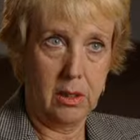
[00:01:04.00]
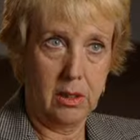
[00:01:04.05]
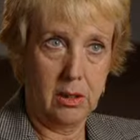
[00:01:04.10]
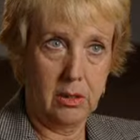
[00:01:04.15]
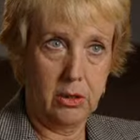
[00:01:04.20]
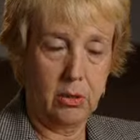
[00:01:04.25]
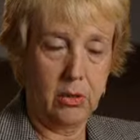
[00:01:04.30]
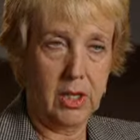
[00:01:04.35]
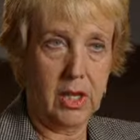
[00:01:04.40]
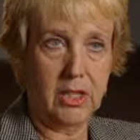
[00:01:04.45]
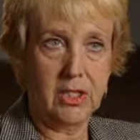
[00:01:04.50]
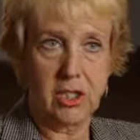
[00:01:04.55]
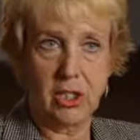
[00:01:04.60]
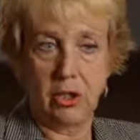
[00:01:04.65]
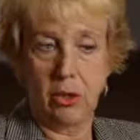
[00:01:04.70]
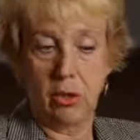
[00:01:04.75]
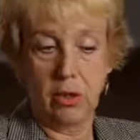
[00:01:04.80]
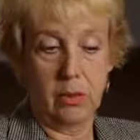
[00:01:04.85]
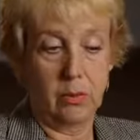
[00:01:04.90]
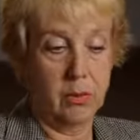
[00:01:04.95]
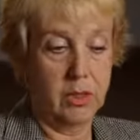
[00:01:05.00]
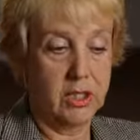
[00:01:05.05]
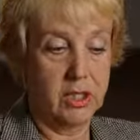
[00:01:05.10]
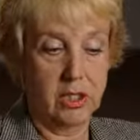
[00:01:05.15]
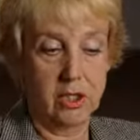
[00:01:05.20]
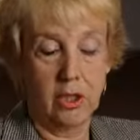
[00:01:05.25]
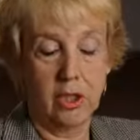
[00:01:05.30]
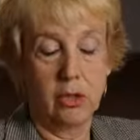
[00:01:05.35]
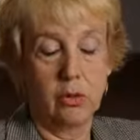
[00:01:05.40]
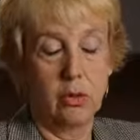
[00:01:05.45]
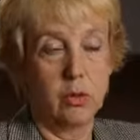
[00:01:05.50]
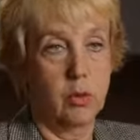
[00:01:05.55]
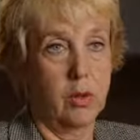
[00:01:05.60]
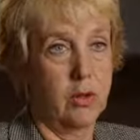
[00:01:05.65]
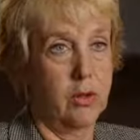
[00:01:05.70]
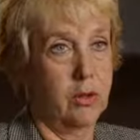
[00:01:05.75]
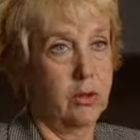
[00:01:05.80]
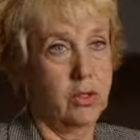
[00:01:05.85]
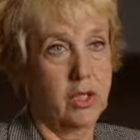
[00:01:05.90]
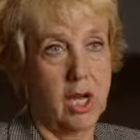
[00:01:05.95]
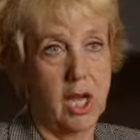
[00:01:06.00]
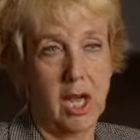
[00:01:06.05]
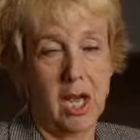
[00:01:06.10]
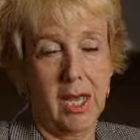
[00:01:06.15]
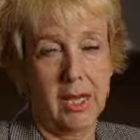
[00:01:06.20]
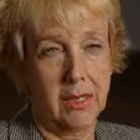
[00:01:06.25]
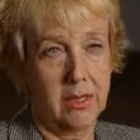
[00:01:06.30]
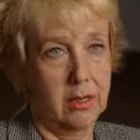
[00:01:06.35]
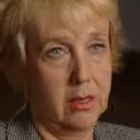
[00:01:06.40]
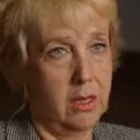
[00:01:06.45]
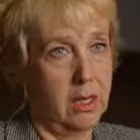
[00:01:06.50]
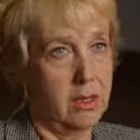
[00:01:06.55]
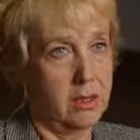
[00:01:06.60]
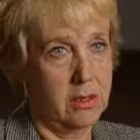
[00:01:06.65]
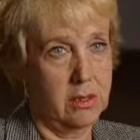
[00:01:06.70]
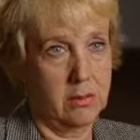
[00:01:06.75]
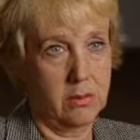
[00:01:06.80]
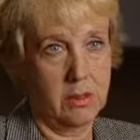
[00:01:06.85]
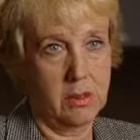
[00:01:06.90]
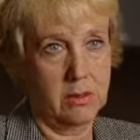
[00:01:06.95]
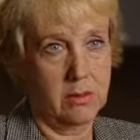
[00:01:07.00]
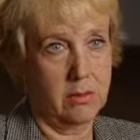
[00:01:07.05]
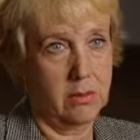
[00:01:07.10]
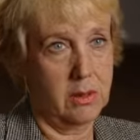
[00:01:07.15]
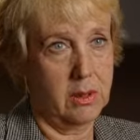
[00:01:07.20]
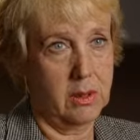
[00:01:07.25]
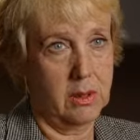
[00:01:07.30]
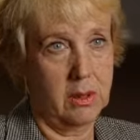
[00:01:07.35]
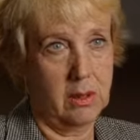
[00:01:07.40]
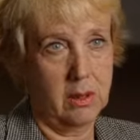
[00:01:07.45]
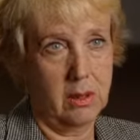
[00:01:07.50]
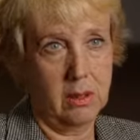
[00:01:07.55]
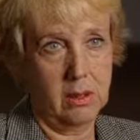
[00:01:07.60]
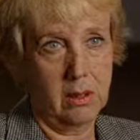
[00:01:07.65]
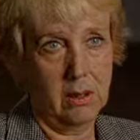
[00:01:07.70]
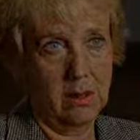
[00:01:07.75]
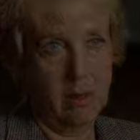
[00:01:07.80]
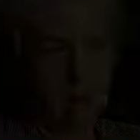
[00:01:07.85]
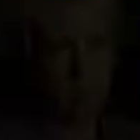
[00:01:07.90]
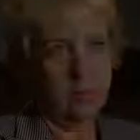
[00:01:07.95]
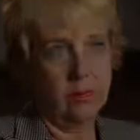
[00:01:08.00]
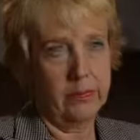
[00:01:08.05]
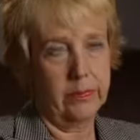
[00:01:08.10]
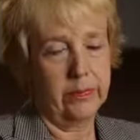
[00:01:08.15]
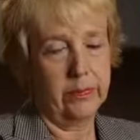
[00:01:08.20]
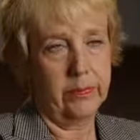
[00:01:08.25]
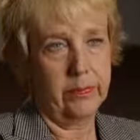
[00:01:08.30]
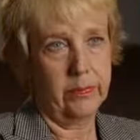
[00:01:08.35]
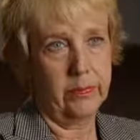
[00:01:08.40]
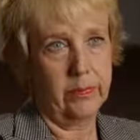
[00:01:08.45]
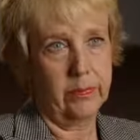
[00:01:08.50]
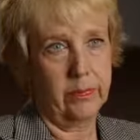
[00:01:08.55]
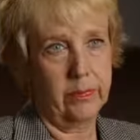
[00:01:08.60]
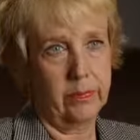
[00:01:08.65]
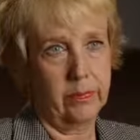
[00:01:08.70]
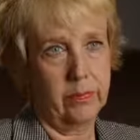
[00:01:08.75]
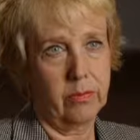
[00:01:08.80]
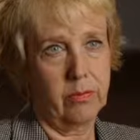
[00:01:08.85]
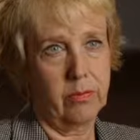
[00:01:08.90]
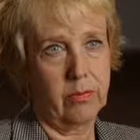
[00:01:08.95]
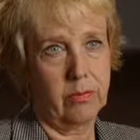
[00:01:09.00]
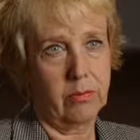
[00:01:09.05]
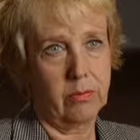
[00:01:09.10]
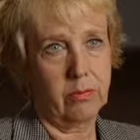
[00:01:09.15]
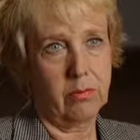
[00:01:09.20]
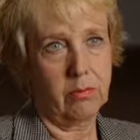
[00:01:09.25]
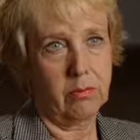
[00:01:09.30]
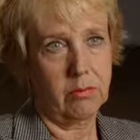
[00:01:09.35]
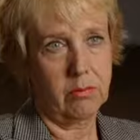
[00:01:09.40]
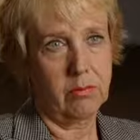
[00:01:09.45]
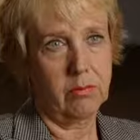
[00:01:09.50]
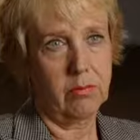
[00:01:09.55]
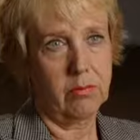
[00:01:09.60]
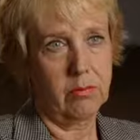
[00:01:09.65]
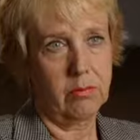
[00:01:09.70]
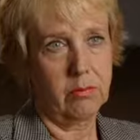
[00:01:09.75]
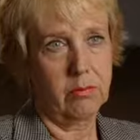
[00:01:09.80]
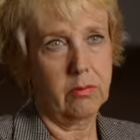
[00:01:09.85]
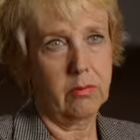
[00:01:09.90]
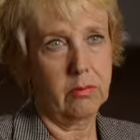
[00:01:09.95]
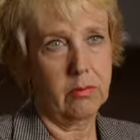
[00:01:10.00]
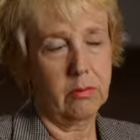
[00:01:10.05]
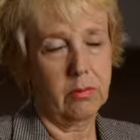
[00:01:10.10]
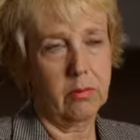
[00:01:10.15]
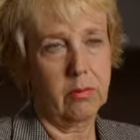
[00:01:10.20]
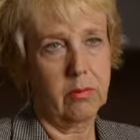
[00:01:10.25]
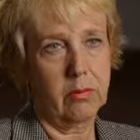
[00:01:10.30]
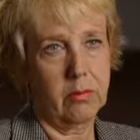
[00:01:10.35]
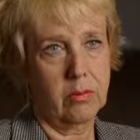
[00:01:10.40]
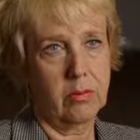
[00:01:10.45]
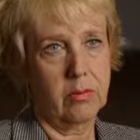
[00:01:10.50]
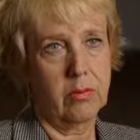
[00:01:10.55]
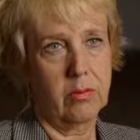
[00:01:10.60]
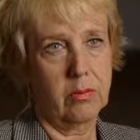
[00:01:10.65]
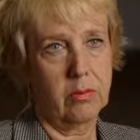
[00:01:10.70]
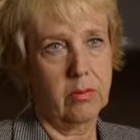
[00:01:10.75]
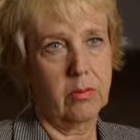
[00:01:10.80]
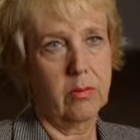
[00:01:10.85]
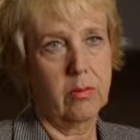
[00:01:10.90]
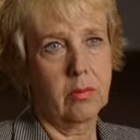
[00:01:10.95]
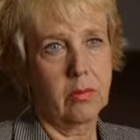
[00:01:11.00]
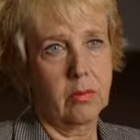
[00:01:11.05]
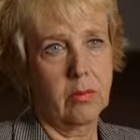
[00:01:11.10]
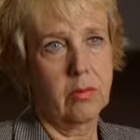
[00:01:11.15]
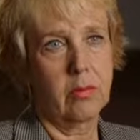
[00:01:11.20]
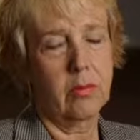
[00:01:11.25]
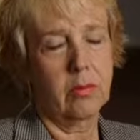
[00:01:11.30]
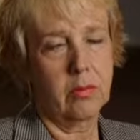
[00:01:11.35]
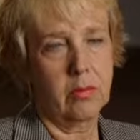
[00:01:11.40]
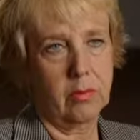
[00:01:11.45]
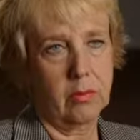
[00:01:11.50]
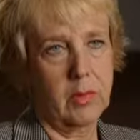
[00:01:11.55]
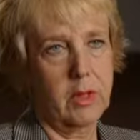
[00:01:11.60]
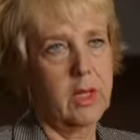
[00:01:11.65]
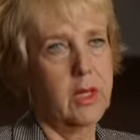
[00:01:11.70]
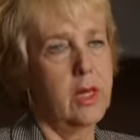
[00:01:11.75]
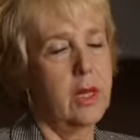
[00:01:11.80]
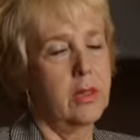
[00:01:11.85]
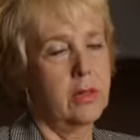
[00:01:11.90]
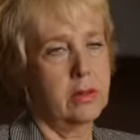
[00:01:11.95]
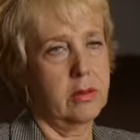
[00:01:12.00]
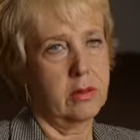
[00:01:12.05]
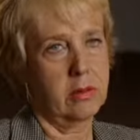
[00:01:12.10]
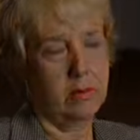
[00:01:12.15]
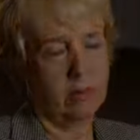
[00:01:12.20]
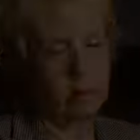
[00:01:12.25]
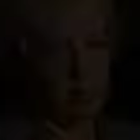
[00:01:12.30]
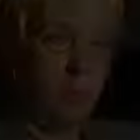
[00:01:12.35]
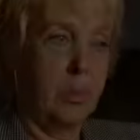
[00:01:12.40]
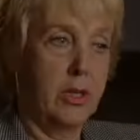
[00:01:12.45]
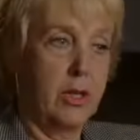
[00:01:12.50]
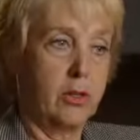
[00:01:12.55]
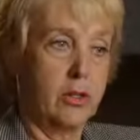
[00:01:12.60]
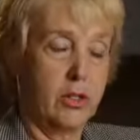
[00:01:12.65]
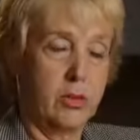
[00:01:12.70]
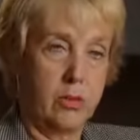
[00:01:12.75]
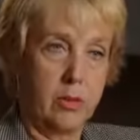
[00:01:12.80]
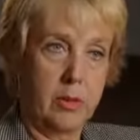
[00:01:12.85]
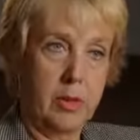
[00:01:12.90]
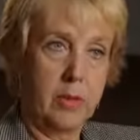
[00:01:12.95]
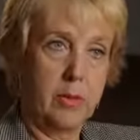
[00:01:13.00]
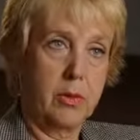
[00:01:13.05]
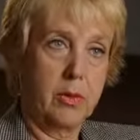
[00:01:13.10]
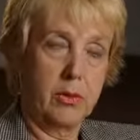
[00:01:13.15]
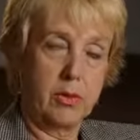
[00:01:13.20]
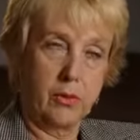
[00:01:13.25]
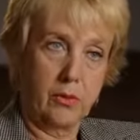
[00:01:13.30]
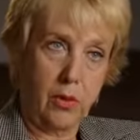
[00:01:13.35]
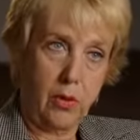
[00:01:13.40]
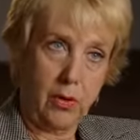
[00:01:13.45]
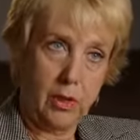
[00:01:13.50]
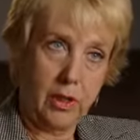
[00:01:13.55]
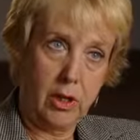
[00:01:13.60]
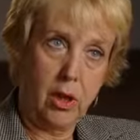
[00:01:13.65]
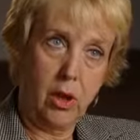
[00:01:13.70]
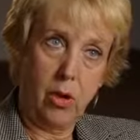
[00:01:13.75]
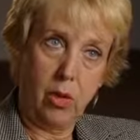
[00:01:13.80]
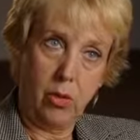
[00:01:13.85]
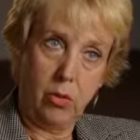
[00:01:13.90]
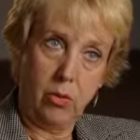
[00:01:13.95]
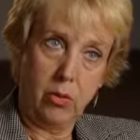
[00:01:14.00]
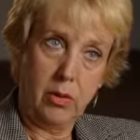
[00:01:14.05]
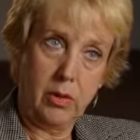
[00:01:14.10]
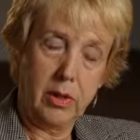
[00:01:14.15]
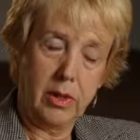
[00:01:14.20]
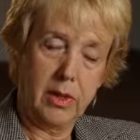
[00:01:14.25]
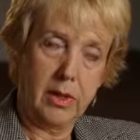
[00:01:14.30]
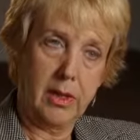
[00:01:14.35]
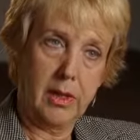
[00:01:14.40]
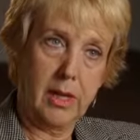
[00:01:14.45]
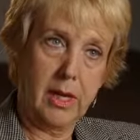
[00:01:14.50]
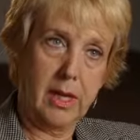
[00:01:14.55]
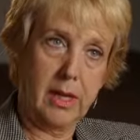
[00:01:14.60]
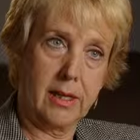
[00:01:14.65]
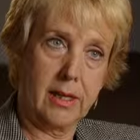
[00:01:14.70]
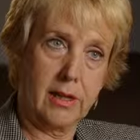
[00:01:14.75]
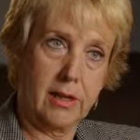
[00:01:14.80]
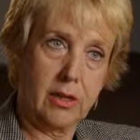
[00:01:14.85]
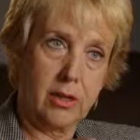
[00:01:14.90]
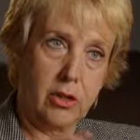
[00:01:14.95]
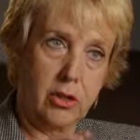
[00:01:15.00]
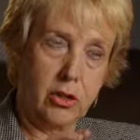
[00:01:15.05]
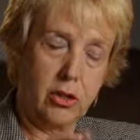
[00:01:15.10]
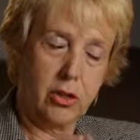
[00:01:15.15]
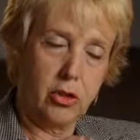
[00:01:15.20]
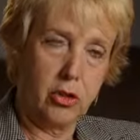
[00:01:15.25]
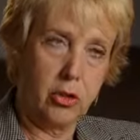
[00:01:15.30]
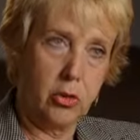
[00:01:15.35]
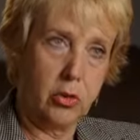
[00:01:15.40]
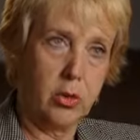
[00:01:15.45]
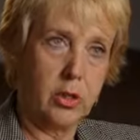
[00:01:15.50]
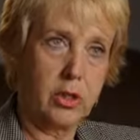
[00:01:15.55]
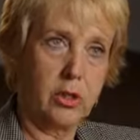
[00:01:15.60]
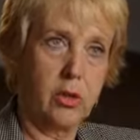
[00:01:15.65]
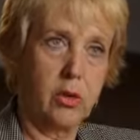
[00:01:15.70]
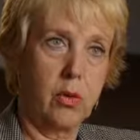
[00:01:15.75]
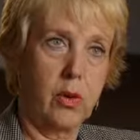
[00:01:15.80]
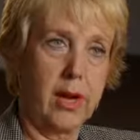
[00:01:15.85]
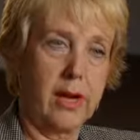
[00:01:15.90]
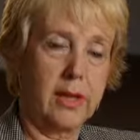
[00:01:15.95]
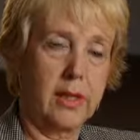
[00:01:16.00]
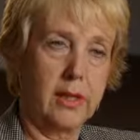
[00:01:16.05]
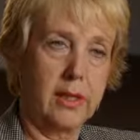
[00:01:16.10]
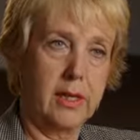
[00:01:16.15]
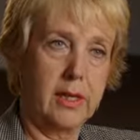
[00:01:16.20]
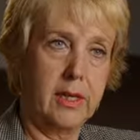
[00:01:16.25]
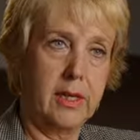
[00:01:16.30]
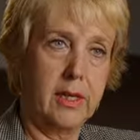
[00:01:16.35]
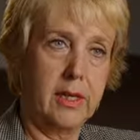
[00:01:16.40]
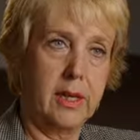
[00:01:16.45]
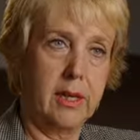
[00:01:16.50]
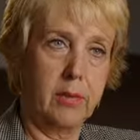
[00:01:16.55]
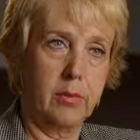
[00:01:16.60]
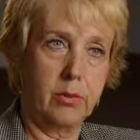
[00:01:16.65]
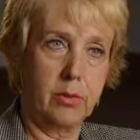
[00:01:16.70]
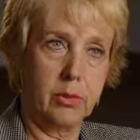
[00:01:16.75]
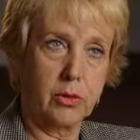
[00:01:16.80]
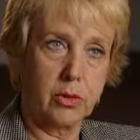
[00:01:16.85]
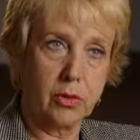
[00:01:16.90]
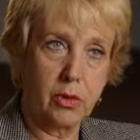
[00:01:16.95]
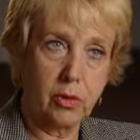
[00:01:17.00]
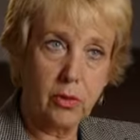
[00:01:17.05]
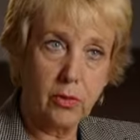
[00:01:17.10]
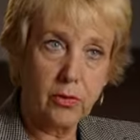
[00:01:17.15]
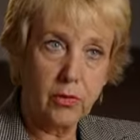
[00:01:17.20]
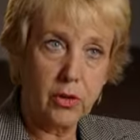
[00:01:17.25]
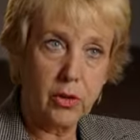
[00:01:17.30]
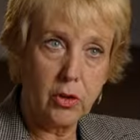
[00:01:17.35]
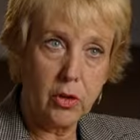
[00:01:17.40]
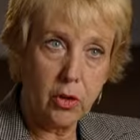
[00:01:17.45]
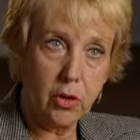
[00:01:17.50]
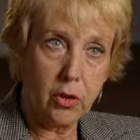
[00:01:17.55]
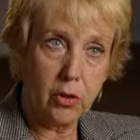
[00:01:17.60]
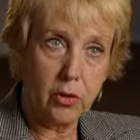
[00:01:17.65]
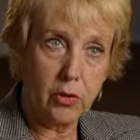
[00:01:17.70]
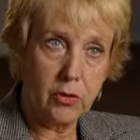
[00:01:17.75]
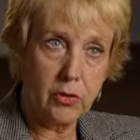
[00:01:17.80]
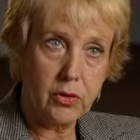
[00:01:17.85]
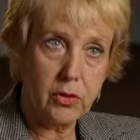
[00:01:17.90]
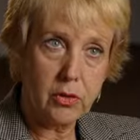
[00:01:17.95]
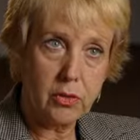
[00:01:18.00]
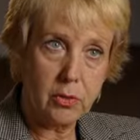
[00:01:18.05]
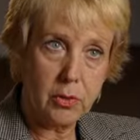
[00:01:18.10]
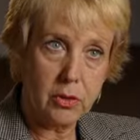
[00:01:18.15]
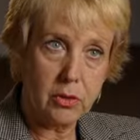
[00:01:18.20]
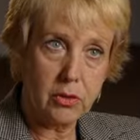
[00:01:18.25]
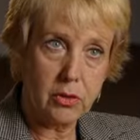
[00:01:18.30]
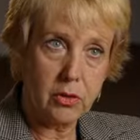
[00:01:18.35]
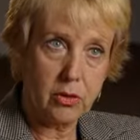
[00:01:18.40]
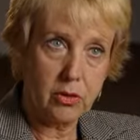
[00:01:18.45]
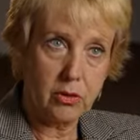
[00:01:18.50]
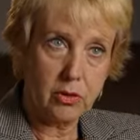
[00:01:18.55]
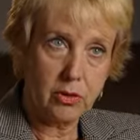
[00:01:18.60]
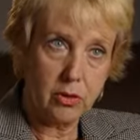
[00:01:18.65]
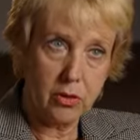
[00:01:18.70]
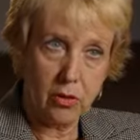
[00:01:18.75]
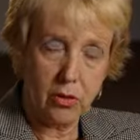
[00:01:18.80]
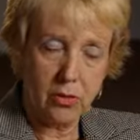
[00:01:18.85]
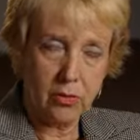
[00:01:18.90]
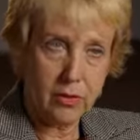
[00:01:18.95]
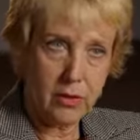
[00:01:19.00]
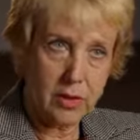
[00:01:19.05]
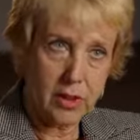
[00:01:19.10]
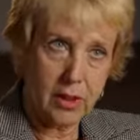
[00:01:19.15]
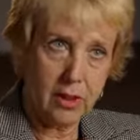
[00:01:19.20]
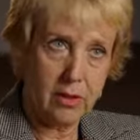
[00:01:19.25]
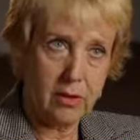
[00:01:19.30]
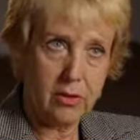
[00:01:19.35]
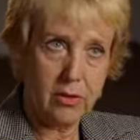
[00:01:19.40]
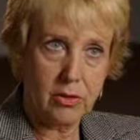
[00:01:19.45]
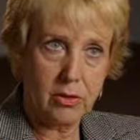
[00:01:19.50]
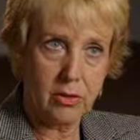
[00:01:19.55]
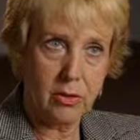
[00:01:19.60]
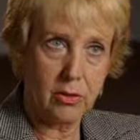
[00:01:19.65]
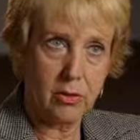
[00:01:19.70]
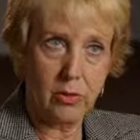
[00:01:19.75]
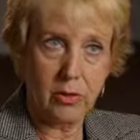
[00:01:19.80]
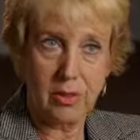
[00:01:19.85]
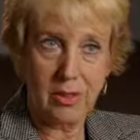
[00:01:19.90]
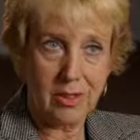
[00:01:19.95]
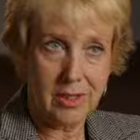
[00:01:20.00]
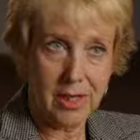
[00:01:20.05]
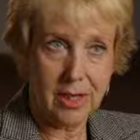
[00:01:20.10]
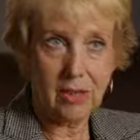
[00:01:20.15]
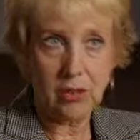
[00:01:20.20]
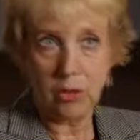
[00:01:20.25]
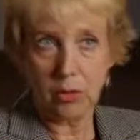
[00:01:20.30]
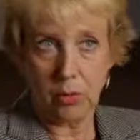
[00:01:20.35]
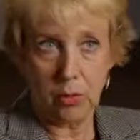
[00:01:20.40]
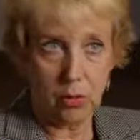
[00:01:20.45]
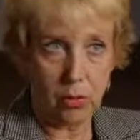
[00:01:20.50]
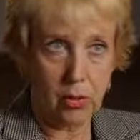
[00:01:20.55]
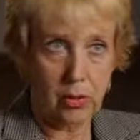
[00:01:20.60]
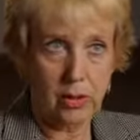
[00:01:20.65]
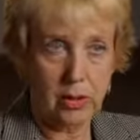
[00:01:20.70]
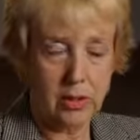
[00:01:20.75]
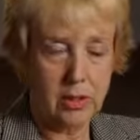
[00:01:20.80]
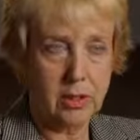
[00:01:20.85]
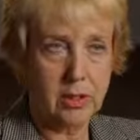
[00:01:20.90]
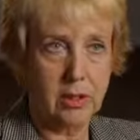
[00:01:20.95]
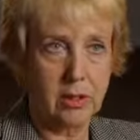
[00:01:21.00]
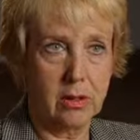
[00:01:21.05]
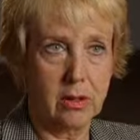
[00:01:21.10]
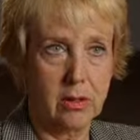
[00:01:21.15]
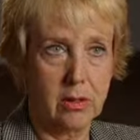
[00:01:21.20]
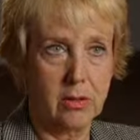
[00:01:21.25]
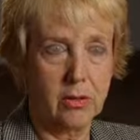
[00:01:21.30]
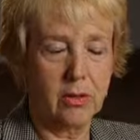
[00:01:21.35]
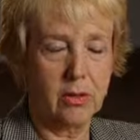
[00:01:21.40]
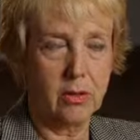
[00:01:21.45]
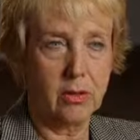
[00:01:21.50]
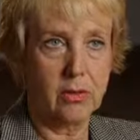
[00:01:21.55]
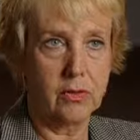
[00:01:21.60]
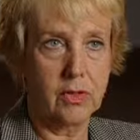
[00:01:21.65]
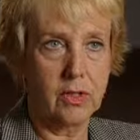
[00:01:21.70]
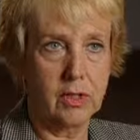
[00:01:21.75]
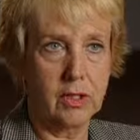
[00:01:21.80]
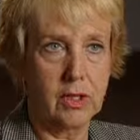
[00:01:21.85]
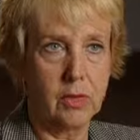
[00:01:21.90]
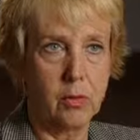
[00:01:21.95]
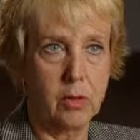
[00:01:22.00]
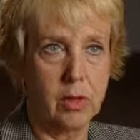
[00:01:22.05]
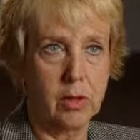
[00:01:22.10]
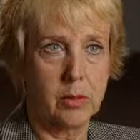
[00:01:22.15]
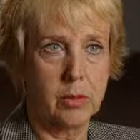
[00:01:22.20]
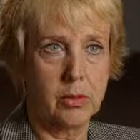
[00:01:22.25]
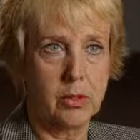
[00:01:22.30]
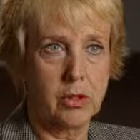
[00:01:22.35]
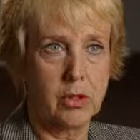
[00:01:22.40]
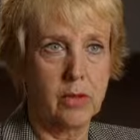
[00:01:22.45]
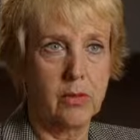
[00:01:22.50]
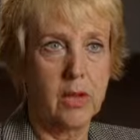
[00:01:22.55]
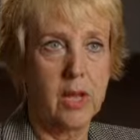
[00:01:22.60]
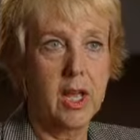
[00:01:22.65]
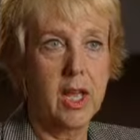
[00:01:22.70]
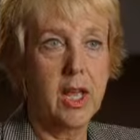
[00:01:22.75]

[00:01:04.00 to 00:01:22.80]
So that's the only reason to use one of those high colostomies, really. So this sounds like something that patients need to be aware of so they can discuss that with their doctors. Yes, because remember it's very low and, and to do it correctly and preserve the nerves because there's nerves there to the sexual organs and other nerves that they want to preserve